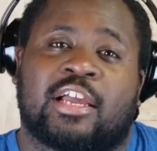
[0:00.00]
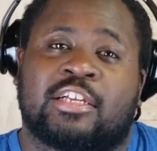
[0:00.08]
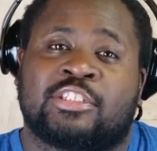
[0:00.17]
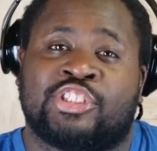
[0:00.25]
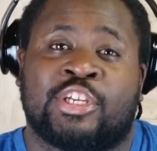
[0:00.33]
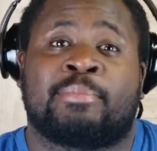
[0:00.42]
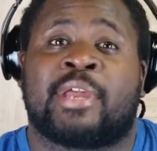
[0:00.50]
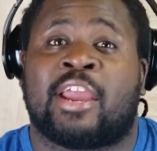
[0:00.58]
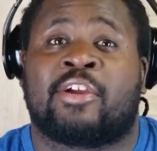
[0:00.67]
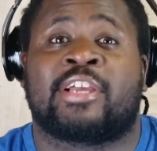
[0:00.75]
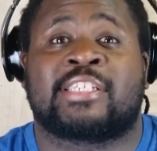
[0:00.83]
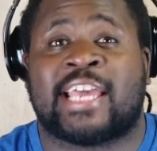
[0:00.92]
Jim
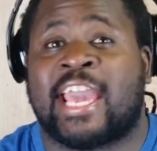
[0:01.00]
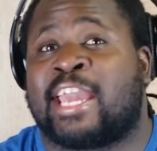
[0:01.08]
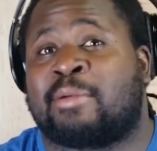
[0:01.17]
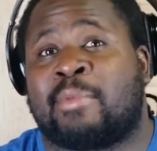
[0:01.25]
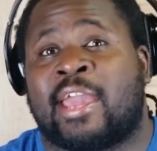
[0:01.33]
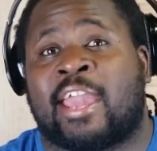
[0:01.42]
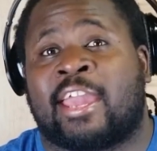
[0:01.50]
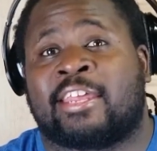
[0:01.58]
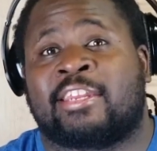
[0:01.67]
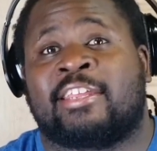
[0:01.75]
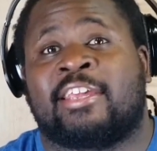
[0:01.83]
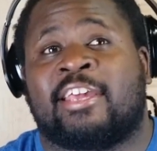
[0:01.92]
Carrey as
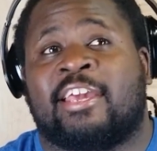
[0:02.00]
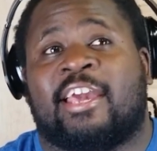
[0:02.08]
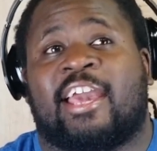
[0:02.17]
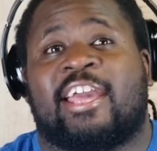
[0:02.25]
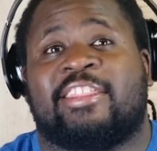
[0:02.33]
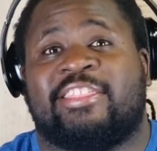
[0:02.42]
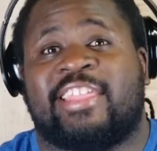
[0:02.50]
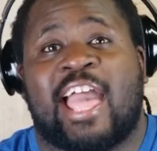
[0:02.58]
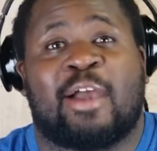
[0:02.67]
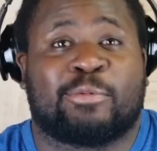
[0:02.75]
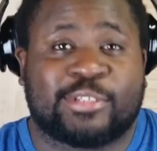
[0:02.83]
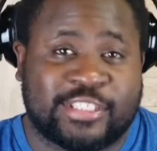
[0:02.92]
Eggman, and
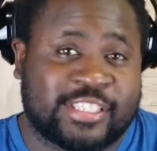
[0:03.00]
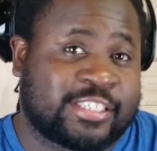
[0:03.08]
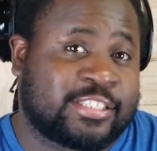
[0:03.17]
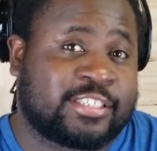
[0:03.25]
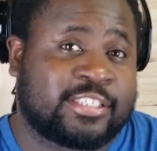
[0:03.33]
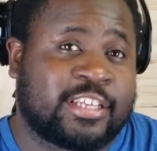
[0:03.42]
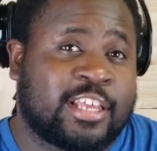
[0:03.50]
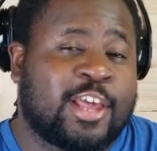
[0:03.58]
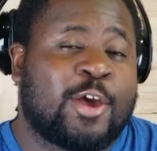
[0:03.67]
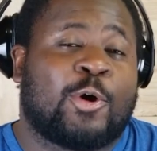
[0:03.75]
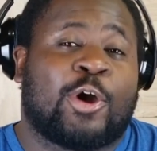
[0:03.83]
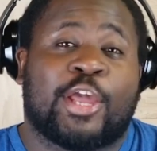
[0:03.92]
that was just
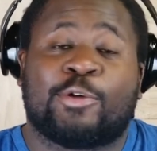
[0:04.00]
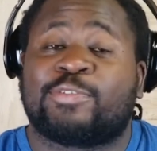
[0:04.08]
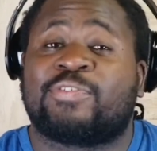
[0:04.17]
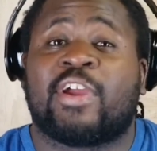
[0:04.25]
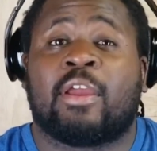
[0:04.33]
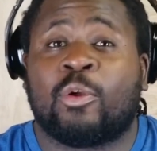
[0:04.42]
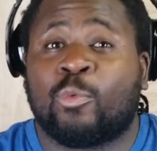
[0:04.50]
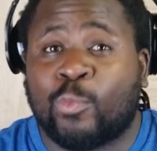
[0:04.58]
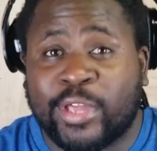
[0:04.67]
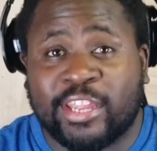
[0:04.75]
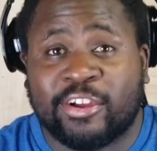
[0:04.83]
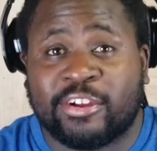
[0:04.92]
it was very
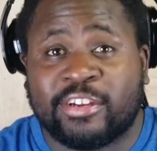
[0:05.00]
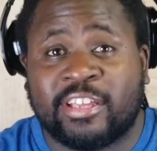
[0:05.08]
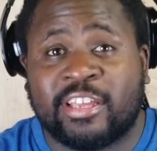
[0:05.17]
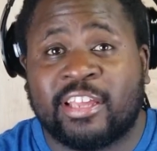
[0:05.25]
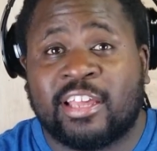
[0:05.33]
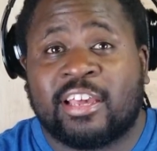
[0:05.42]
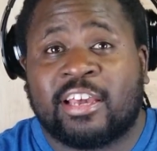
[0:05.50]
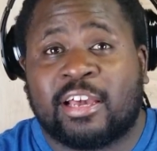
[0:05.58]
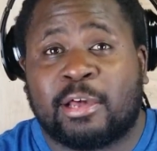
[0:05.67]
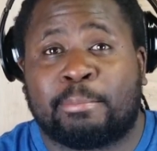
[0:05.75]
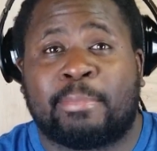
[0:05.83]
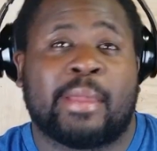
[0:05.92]
weird.
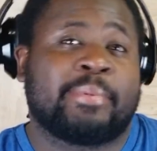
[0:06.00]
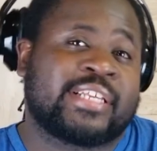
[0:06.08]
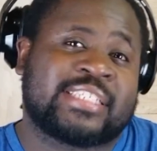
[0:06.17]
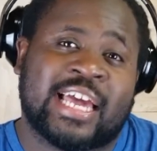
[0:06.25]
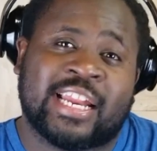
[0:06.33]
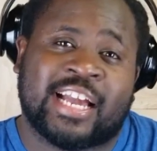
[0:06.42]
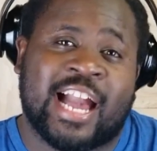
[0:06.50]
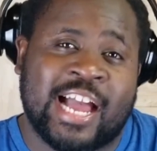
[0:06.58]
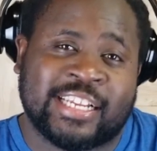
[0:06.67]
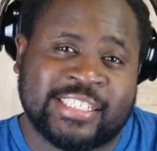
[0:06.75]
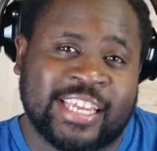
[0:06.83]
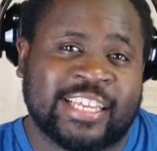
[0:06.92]
Maybe it's out of
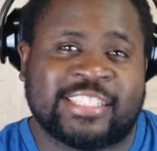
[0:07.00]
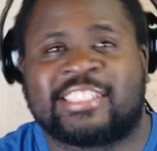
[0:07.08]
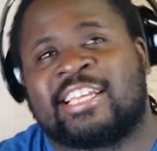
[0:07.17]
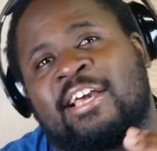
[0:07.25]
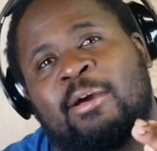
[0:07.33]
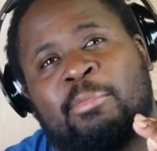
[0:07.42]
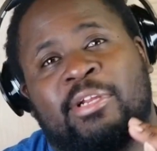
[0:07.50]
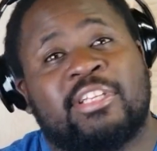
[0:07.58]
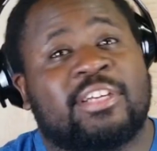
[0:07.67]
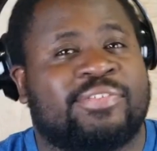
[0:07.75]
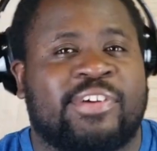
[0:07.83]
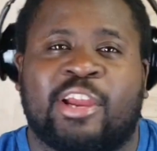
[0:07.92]
context, but it
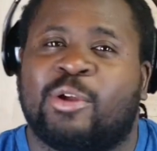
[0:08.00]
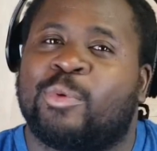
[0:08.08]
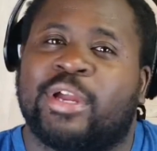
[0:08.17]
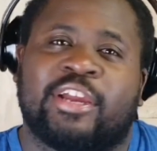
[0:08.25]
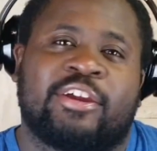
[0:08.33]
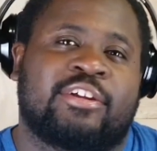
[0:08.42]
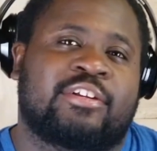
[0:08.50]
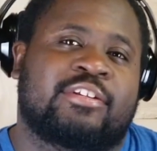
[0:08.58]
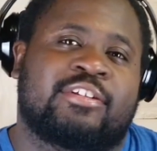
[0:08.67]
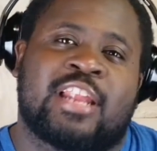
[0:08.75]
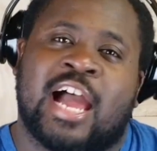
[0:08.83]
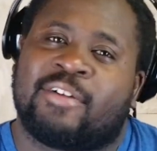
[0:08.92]
looked very weird.
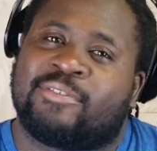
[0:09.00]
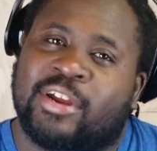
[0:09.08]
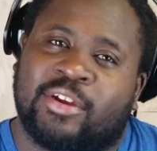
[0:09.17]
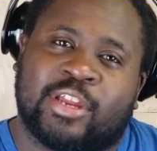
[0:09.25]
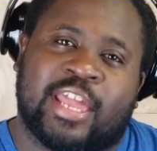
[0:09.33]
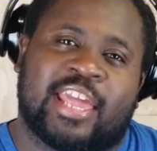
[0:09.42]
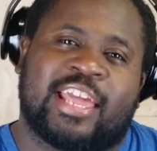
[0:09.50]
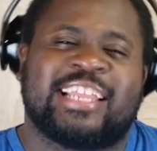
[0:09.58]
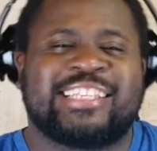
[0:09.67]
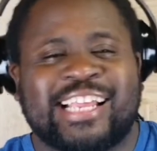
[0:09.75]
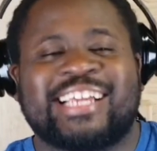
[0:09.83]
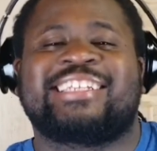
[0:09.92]
Not very.
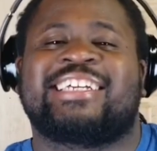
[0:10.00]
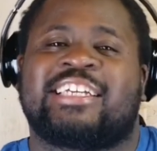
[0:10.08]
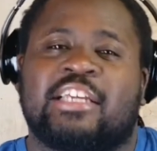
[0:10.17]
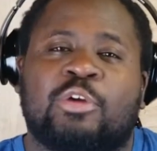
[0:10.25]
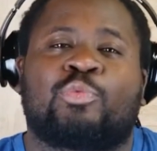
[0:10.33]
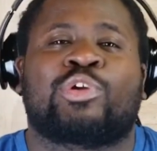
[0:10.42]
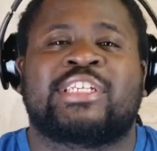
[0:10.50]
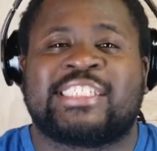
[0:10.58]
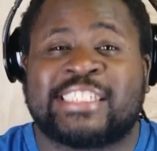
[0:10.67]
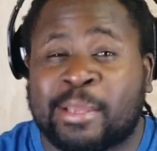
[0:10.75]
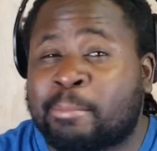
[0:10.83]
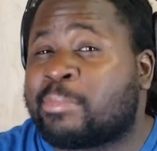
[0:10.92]
It it, it
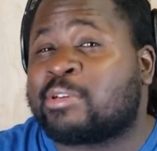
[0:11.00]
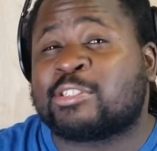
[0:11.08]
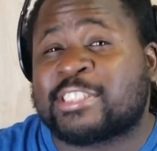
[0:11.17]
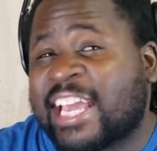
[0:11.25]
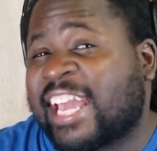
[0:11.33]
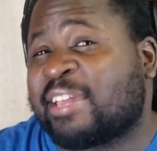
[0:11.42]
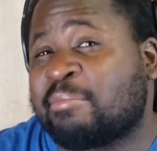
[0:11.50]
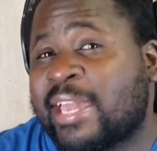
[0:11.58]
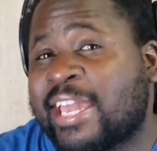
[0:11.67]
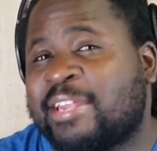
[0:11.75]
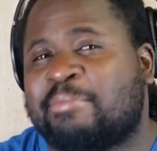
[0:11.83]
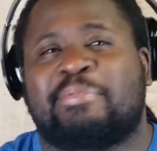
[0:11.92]
resembles
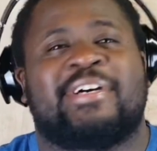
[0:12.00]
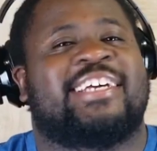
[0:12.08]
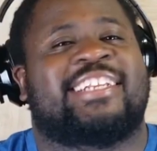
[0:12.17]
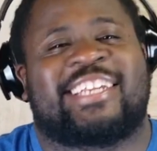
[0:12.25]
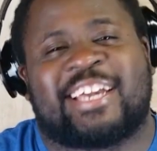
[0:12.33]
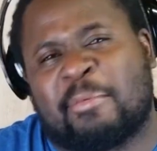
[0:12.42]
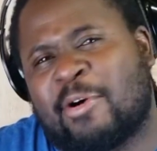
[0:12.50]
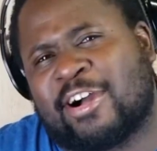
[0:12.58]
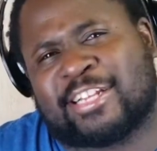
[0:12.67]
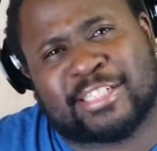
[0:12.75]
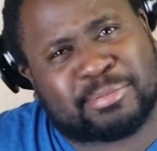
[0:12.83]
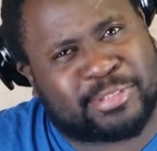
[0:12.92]
Eggman, but come
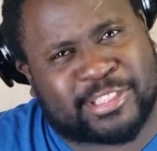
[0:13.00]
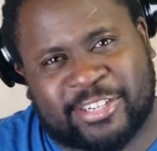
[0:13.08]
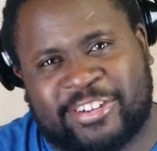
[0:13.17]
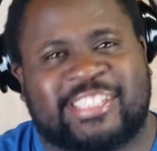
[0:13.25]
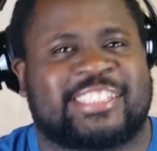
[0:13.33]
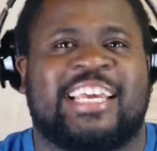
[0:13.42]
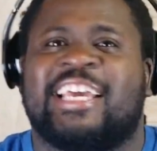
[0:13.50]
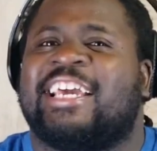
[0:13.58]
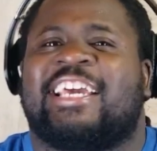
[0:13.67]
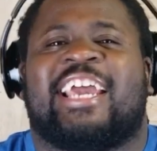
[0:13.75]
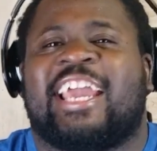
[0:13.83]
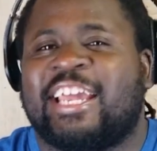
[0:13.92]
on, let's be serious.
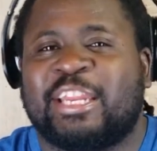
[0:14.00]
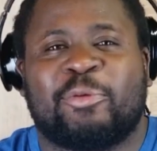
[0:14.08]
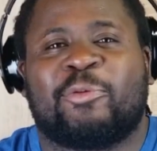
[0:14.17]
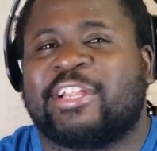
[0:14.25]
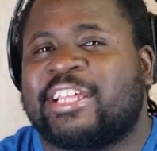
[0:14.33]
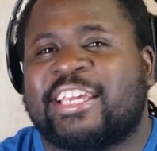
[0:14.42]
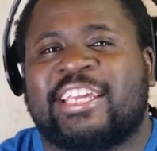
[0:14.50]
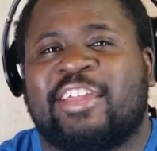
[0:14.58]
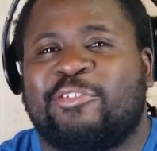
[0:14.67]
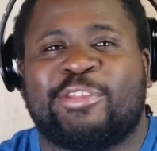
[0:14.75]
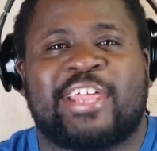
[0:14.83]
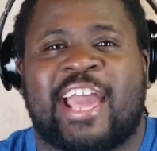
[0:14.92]
It didn't really give
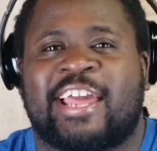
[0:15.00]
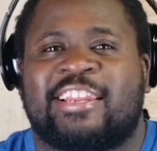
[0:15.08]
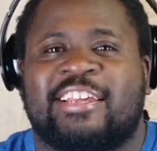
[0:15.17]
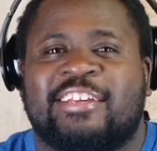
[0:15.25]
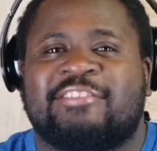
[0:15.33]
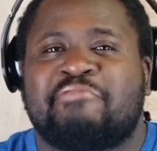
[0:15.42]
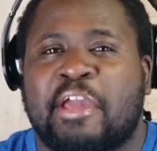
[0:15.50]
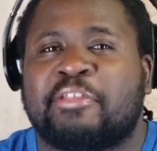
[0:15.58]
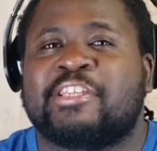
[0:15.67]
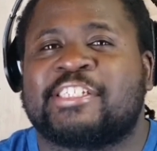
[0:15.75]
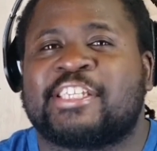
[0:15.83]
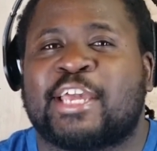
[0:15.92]
you that. Yeah,
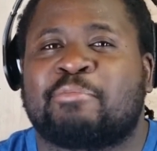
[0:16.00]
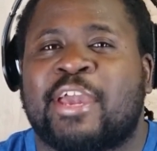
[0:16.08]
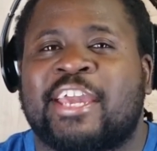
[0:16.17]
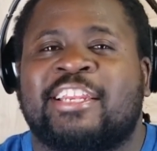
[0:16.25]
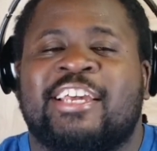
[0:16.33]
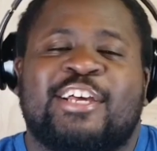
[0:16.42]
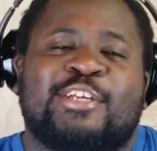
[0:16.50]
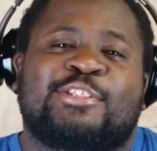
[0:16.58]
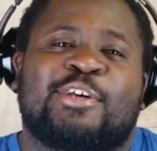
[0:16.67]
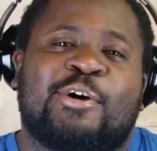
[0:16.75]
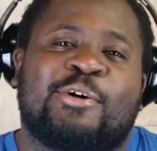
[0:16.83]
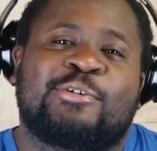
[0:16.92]
this is Eggman.
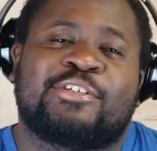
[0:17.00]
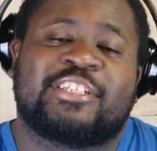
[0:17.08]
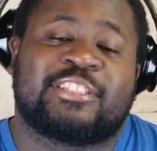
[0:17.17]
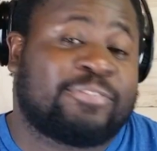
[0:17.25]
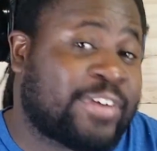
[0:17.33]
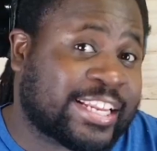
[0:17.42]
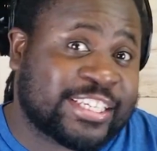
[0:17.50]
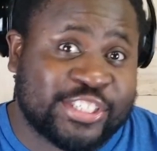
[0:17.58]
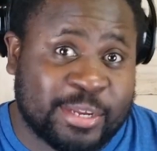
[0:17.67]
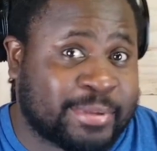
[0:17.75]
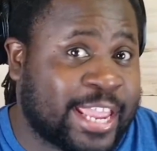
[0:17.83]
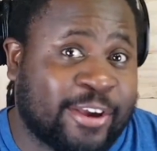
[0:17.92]
So the fact that
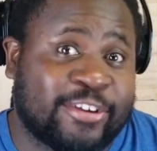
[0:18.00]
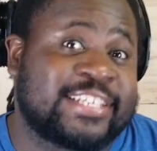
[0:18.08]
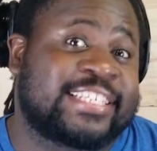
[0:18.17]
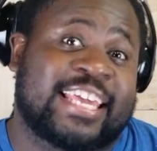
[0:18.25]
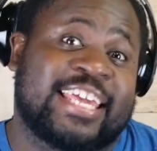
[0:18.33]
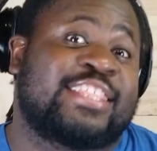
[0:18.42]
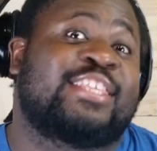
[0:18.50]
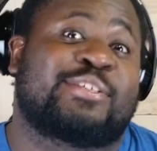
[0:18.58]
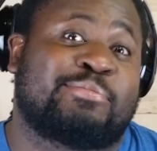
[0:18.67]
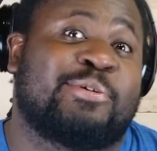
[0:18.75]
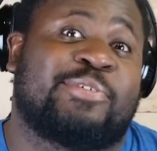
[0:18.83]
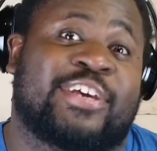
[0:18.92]
Jim Carrey is in this
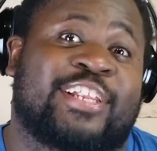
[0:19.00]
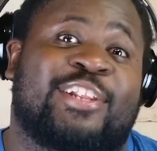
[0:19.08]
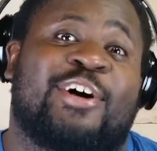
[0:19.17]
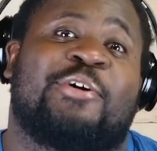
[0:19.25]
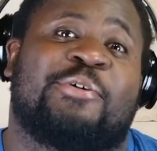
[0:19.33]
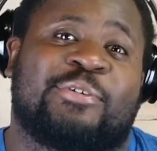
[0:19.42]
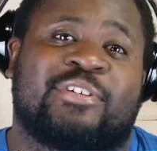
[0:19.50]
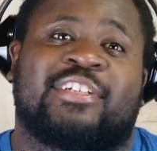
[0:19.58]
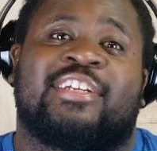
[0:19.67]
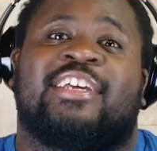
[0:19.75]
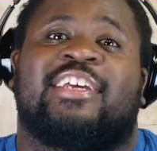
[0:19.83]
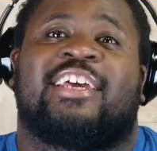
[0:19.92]
movie alone,
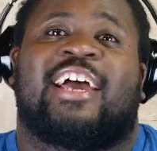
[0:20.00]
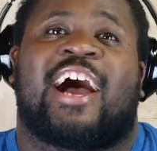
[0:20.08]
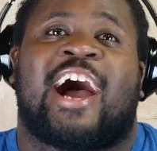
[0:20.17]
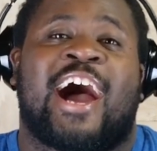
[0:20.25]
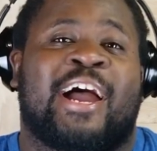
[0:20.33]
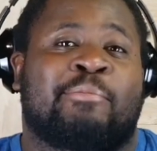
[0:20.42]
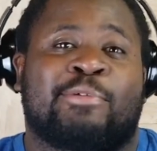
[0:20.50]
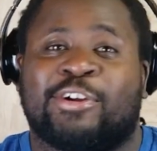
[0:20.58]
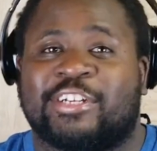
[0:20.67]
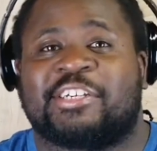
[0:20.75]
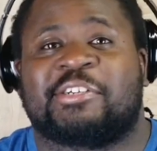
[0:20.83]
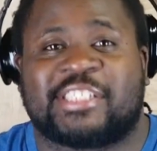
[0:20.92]
I'm
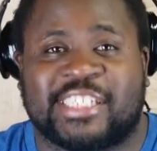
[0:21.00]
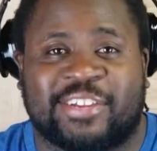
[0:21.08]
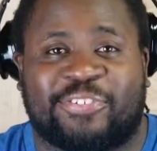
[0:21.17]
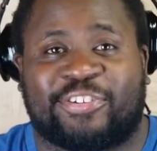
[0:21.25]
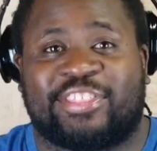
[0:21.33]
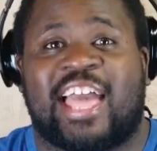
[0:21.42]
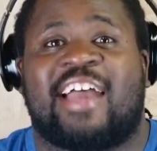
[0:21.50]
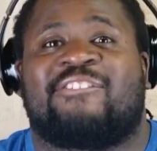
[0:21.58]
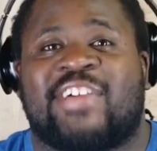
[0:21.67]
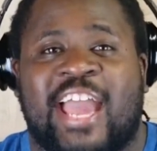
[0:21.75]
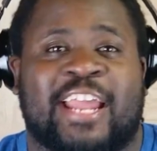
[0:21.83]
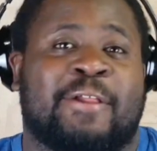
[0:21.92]
gonna go see for that
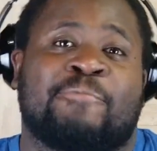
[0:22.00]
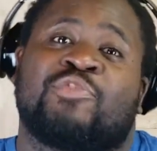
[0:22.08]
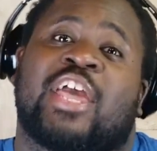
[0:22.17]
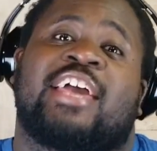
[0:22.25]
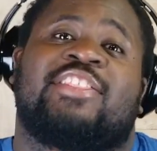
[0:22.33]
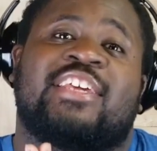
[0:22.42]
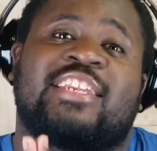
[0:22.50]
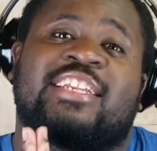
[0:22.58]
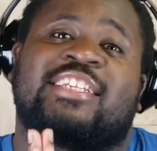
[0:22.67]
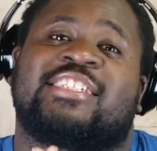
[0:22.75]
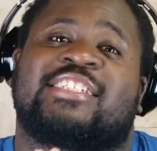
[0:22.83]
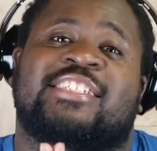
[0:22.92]
fact. And then it
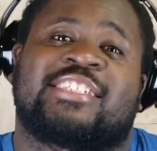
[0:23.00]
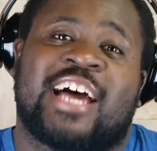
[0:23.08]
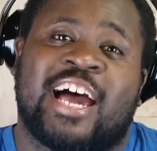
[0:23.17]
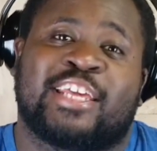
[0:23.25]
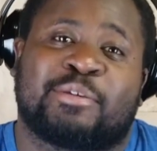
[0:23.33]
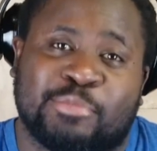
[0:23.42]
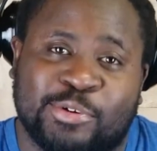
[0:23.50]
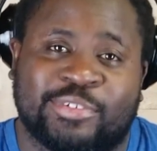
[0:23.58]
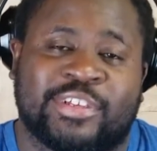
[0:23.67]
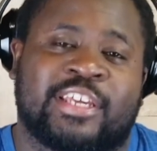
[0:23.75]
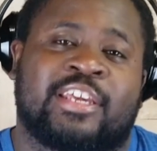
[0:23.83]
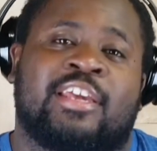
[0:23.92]
is a Sonic
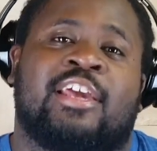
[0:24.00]
movie.